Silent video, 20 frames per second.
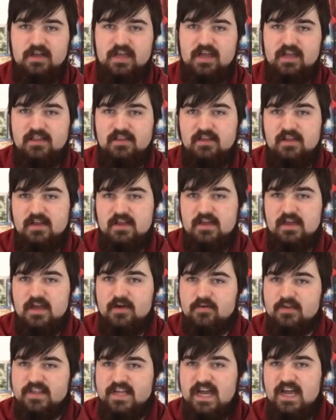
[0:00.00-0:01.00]
And
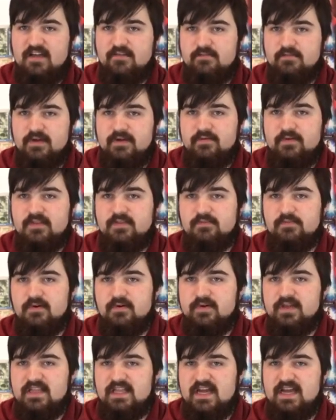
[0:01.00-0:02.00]
it was kind of, it was
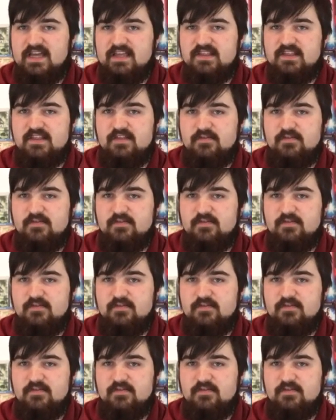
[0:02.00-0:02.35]
really nice.